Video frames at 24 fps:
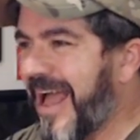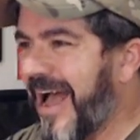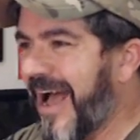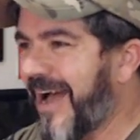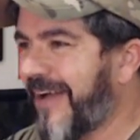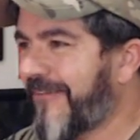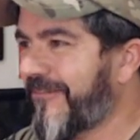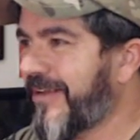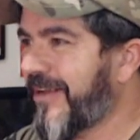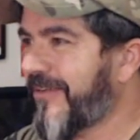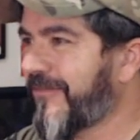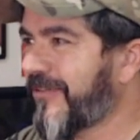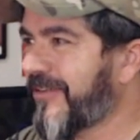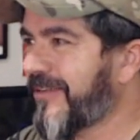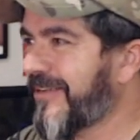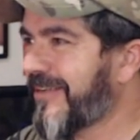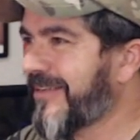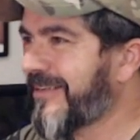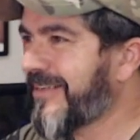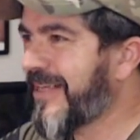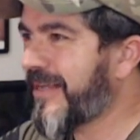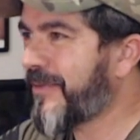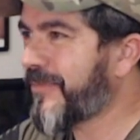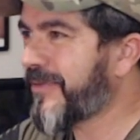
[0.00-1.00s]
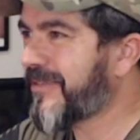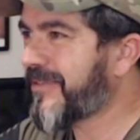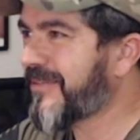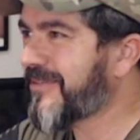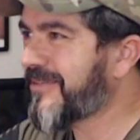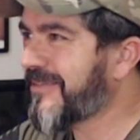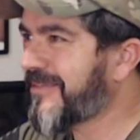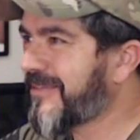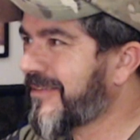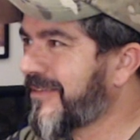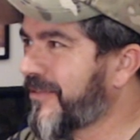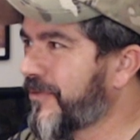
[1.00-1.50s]
I've never done that
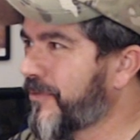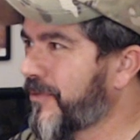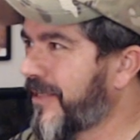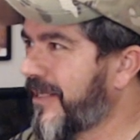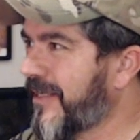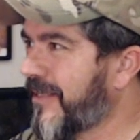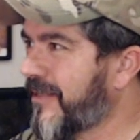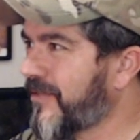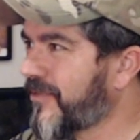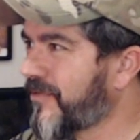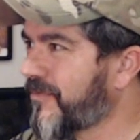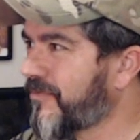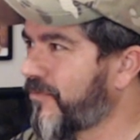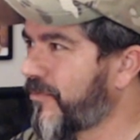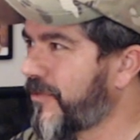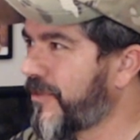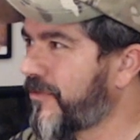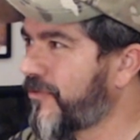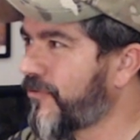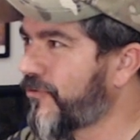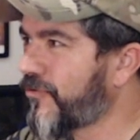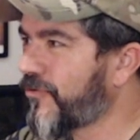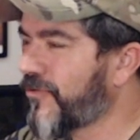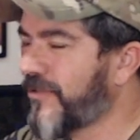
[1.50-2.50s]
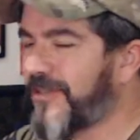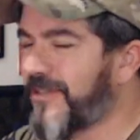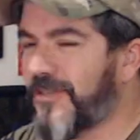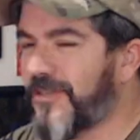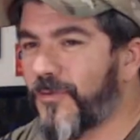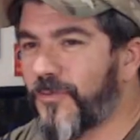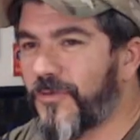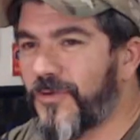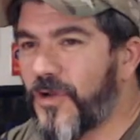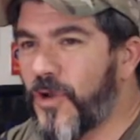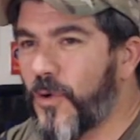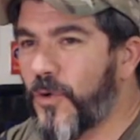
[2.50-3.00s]
because at the new house, we usually
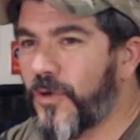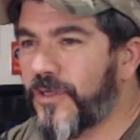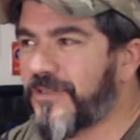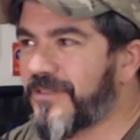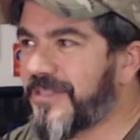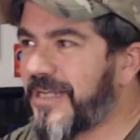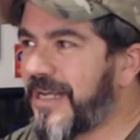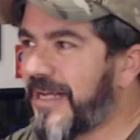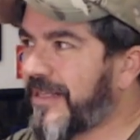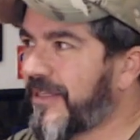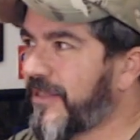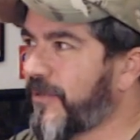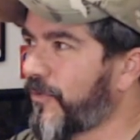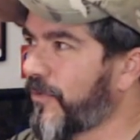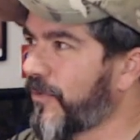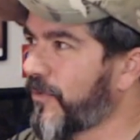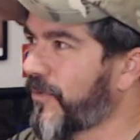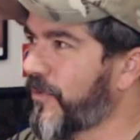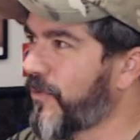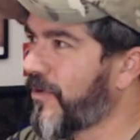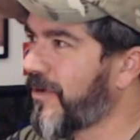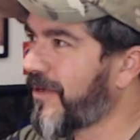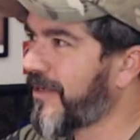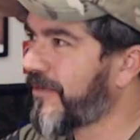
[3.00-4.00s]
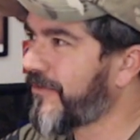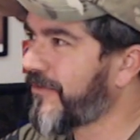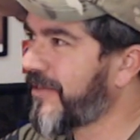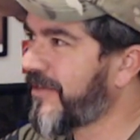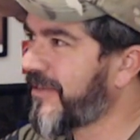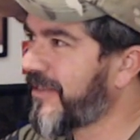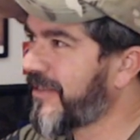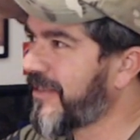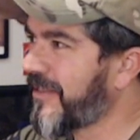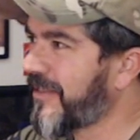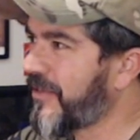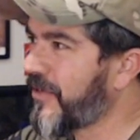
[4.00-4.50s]
don't know exactly where we want
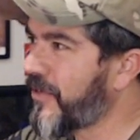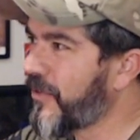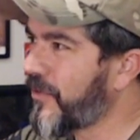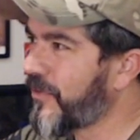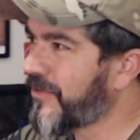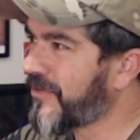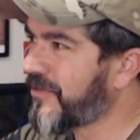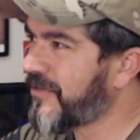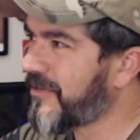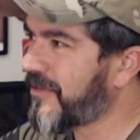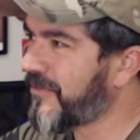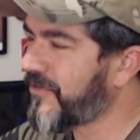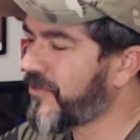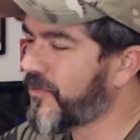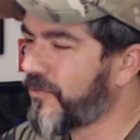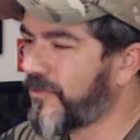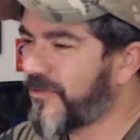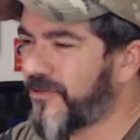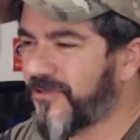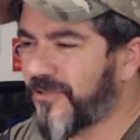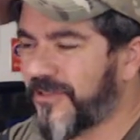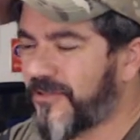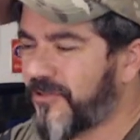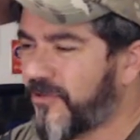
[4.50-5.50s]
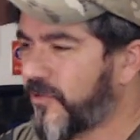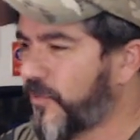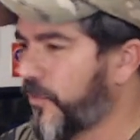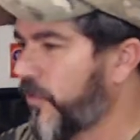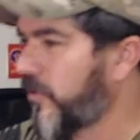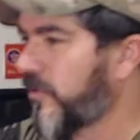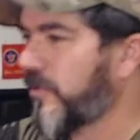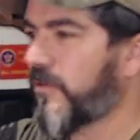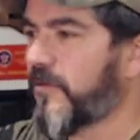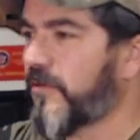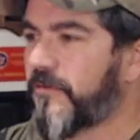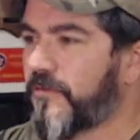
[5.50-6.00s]
everything to go and stuff, so we just like, just
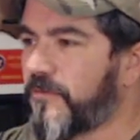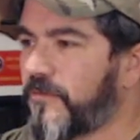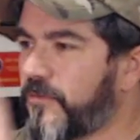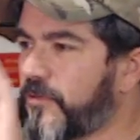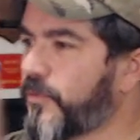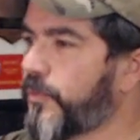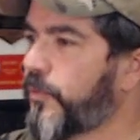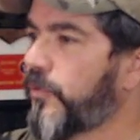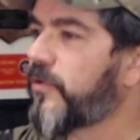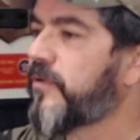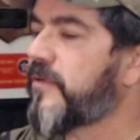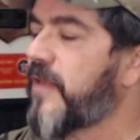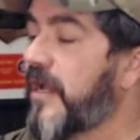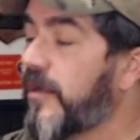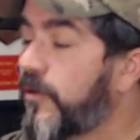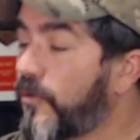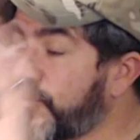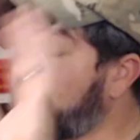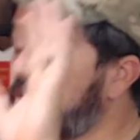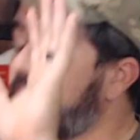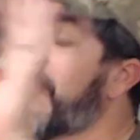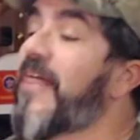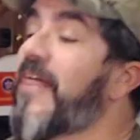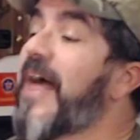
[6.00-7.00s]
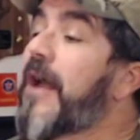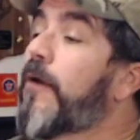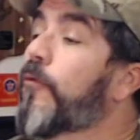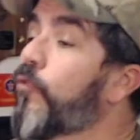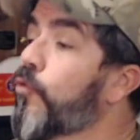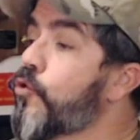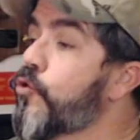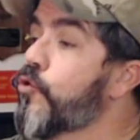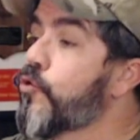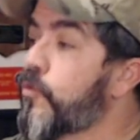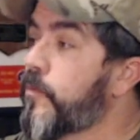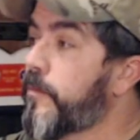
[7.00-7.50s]
put it over, just put, that goes in that
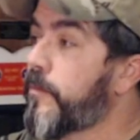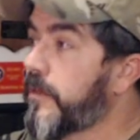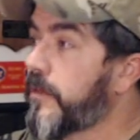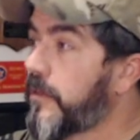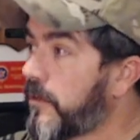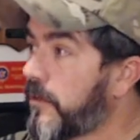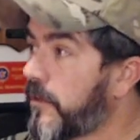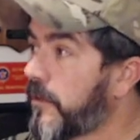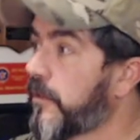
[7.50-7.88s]
room.